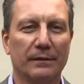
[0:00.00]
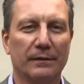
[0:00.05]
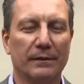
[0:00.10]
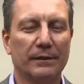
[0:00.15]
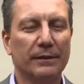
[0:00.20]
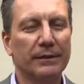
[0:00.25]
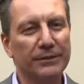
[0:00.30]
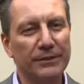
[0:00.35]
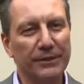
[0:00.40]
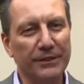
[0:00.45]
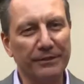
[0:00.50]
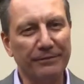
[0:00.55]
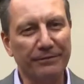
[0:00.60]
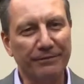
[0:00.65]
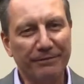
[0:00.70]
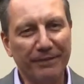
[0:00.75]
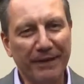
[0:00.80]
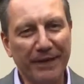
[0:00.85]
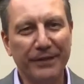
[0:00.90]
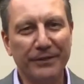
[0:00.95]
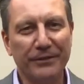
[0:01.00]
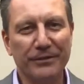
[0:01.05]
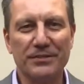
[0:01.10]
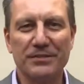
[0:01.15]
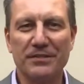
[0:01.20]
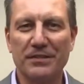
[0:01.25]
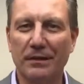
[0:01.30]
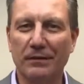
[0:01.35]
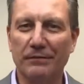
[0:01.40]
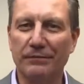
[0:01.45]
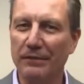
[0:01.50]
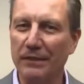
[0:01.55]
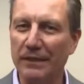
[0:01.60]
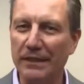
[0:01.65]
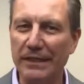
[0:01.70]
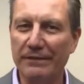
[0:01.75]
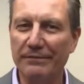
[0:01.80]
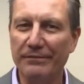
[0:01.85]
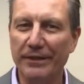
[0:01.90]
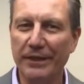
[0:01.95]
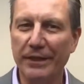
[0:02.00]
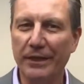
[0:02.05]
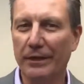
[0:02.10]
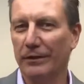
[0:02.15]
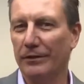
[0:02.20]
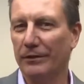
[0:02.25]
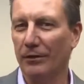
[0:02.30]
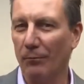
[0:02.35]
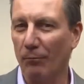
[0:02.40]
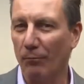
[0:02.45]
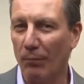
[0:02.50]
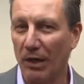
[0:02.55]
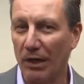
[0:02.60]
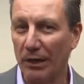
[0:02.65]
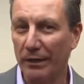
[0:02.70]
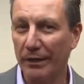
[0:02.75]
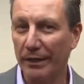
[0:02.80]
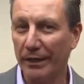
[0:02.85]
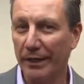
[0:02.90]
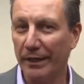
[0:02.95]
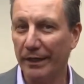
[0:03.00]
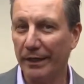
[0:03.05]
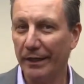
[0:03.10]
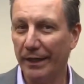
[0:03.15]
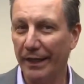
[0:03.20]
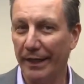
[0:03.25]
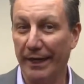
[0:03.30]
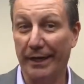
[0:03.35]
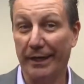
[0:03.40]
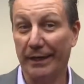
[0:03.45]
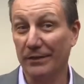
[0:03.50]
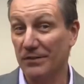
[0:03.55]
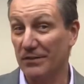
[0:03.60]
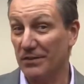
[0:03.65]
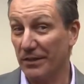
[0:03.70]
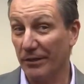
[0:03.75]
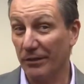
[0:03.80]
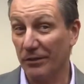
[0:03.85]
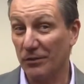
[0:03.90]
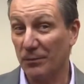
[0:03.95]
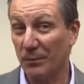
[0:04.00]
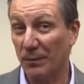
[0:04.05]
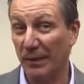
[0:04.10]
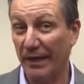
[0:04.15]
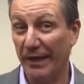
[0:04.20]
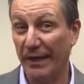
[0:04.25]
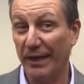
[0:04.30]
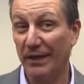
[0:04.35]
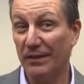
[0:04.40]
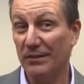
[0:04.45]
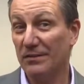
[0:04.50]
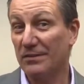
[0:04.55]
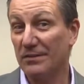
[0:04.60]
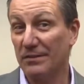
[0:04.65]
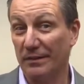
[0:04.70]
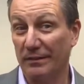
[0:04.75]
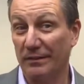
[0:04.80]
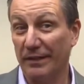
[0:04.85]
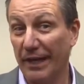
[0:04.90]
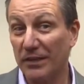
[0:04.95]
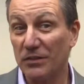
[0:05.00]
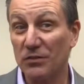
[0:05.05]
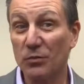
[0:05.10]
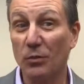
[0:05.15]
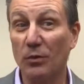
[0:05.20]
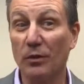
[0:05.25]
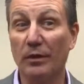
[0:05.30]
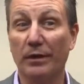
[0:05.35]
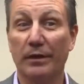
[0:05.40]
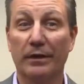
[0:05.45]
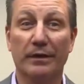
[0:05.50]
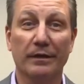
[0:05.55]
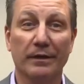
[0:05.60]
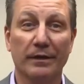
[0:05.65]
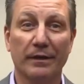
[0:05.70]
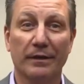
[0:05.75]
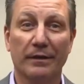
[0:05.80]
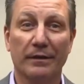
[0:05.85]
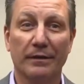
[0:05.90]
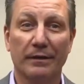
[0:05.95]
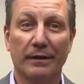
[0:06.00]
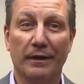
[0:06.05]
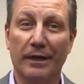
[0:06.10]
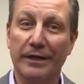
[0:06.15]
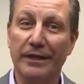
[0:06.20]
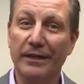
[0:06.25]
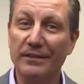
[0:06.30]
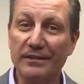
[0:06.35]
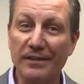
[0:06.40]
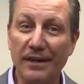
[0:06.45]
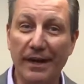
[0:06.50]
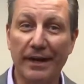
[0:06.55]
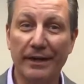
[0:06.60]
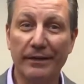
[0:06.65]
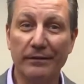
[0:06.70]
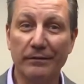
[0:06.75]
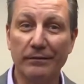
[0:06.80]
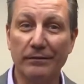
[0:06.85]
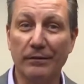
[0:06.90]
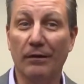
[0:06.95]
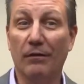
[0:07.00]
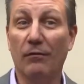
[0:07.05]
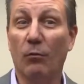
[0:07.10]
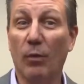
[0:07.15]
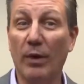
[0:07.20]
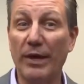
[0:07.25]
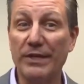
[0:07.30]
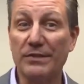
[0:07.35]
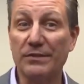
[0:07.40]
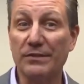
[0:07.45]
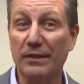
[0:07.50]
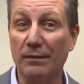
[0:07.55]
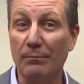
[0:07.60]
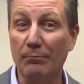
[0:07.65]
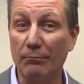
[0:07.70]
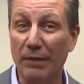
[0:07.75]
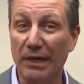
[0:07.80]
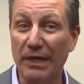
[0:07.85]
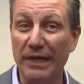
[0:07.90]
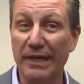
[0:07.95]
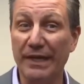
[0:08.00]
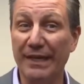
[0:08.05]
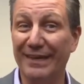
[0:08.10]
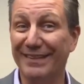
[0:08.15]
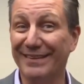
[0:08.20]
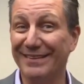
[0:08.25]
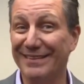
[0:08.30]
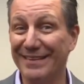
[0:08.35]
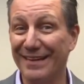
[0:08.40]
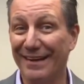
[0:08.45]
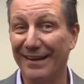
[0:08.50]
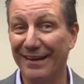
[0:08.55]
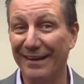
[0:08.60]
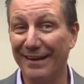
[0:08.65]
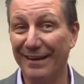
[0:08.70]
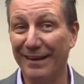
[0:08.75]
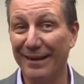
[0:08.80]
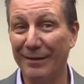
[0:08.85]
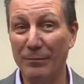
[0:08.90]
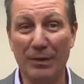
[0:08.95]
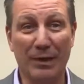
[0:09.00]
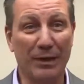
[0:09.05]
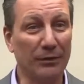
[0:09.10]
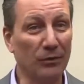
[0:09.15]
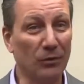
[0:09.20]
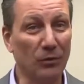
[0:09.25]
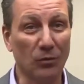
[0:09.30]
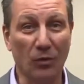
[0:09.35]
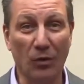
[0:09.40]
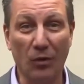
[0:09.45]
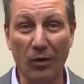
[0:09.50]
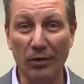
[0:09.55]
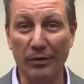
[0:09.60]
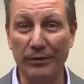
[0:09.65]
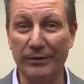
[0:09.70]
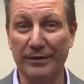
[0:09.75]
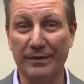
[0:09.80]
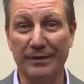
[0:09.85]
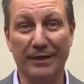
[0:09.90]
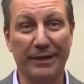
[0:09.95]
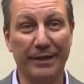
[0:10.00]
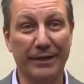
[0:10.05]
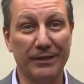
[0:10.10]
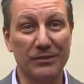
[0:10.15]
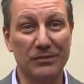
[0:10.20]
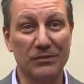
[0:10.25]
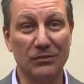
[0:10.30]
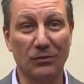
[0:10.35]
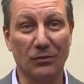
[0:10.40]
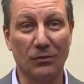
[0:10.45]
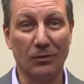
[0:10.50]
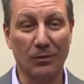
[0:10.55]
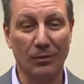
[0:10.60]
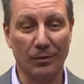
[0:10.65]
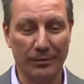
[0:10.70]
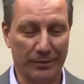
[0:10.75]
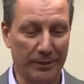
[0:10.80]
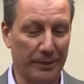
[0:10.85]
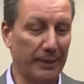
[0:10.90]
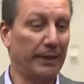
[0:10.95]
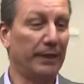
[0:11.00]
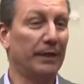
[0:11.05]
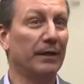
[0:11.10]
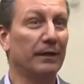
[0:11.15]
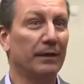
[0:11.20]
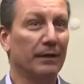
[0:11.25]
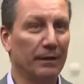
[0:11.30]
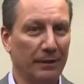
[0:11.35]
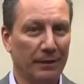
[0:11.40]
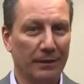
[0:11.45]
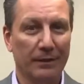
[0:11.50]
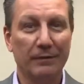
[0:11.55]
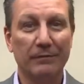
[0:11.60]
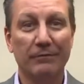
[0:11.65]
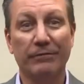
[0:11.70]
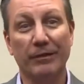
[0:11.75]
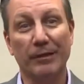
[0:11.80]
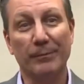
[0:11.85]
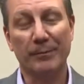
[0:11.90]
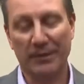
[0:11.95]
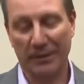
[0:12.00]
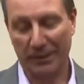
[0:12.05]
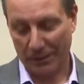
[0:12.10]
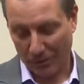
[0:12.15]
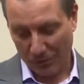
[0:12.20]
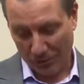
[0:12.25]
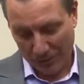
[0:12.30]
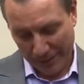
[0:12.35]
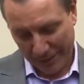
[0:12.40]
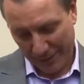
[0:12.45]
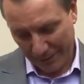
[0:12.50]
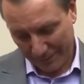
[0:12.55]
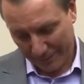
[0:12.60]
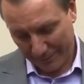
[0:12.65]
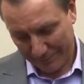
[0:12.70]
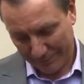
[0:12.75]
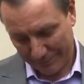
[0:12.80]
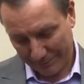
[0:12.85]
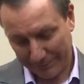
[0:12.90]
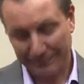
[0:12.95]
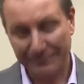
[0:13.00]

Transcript: Do you find yourself leaving your marketing and sales plans to guesswork? Are you tired of wasting money and time on the roll of the dice or the flip of the coin?